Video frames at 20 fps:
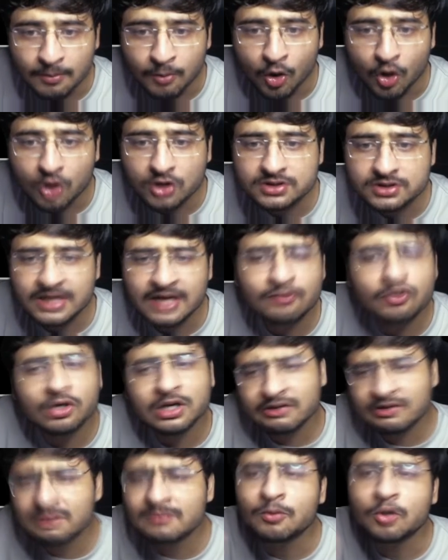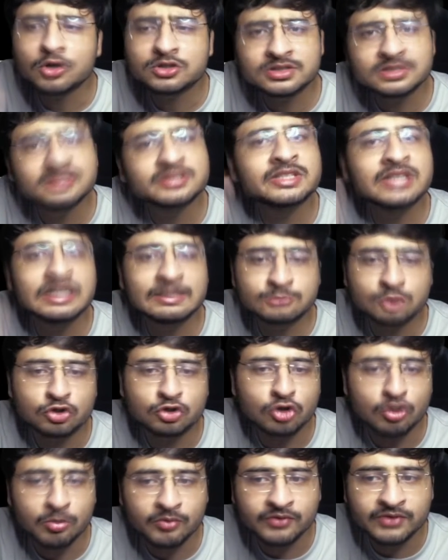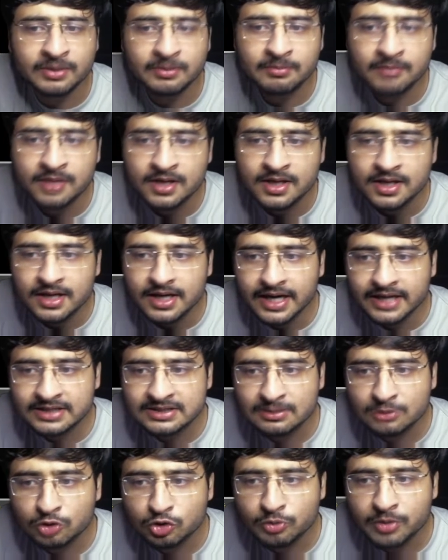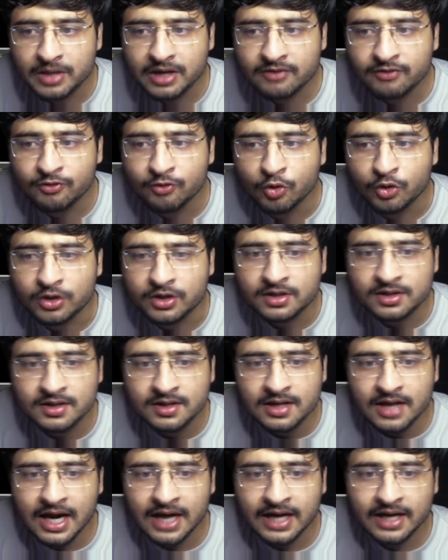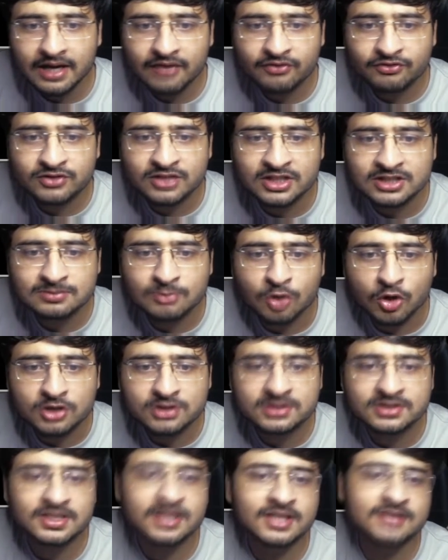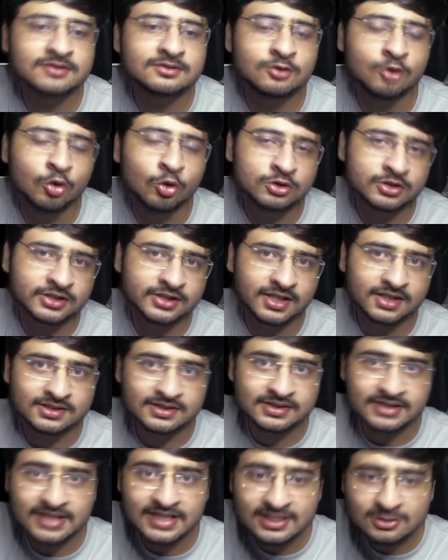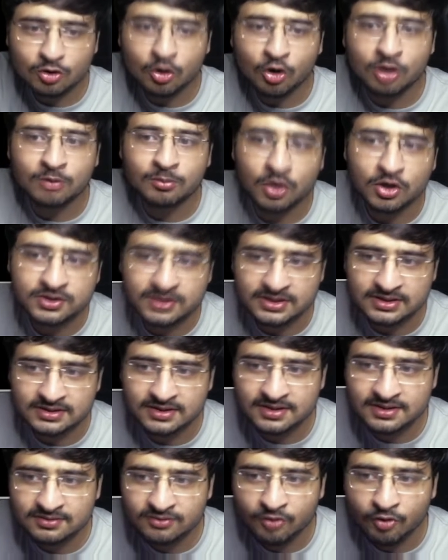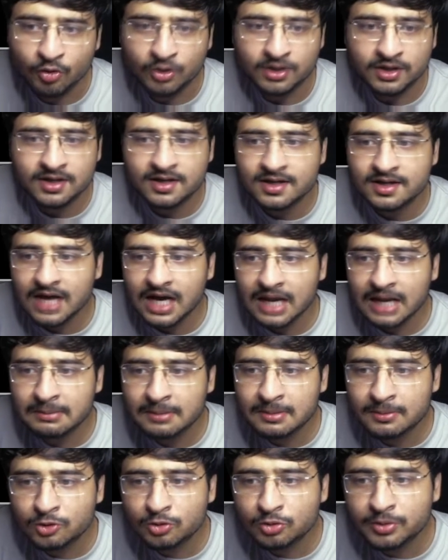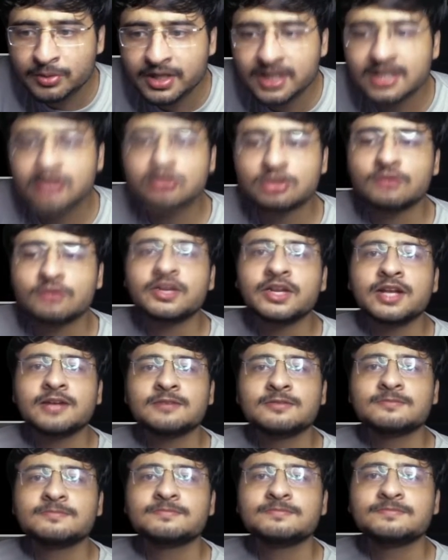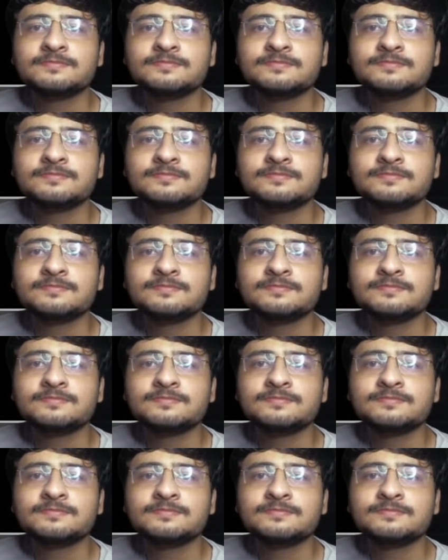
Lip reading: box and whatever boxes it keeps on top of them, it is able to make 4. And if this box goes under these all boxes, this 4, I'll be able to make a length of 10.